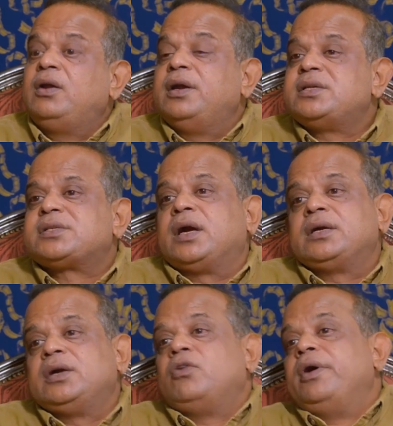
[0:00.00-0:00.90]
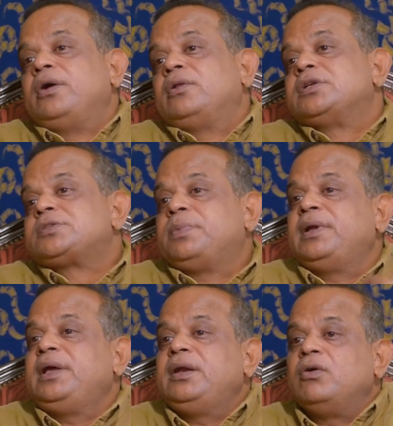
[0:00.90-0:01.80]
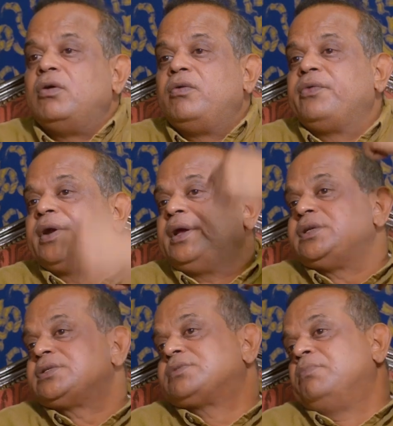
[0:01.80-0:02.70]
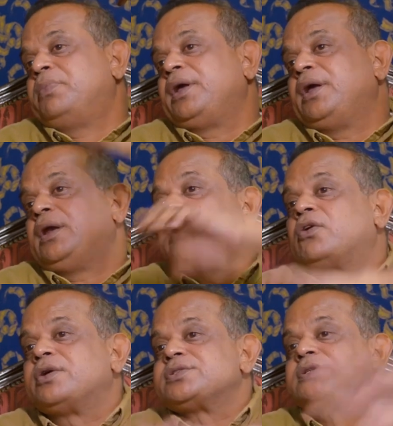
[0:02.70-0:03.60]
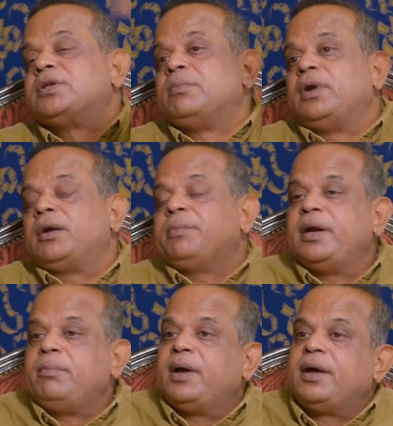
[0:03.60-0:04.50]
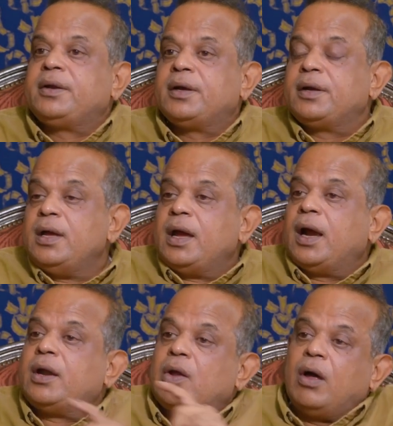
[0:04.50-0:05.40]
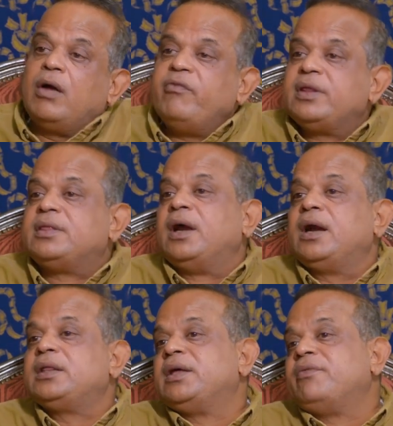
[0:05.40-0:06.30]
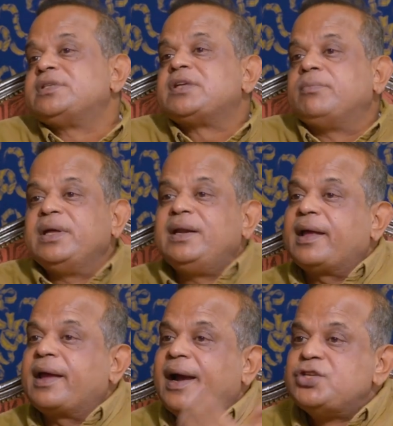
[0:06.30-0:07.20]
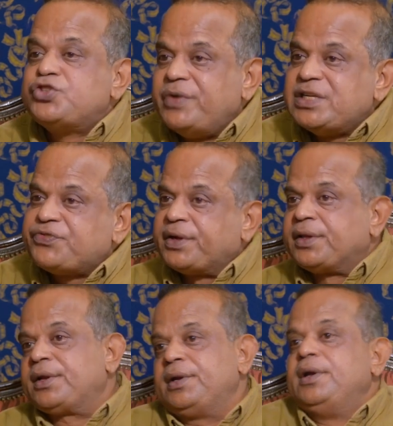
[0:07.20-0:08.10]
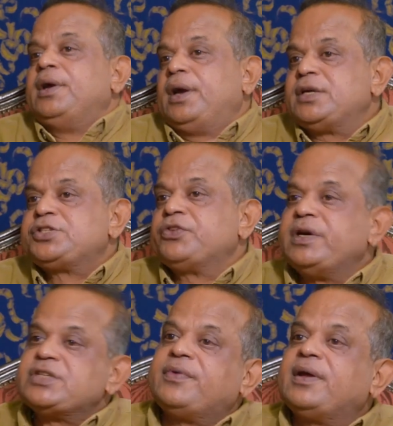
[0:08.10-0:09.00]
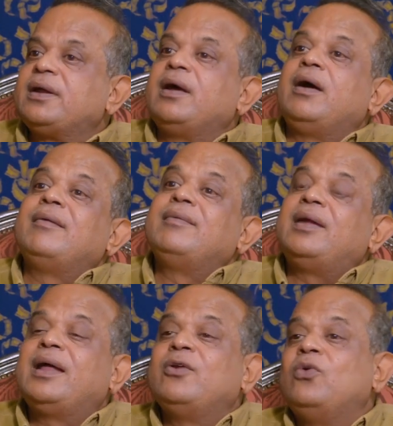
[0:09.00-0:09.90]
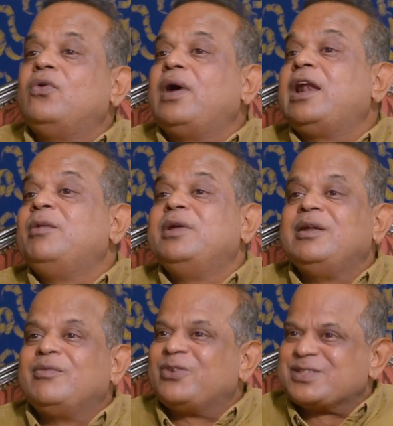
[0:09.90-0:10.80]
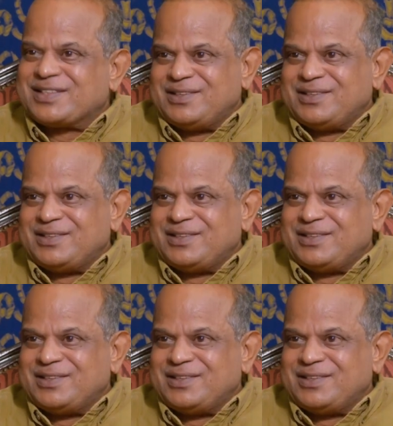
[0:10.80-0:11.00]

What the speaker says: It started going to the spleen, ovaries, brain. It crosses the blood-brain barrier, and along with that, there was something like adjuvants were there. Adjuvants were nano aluminum was there.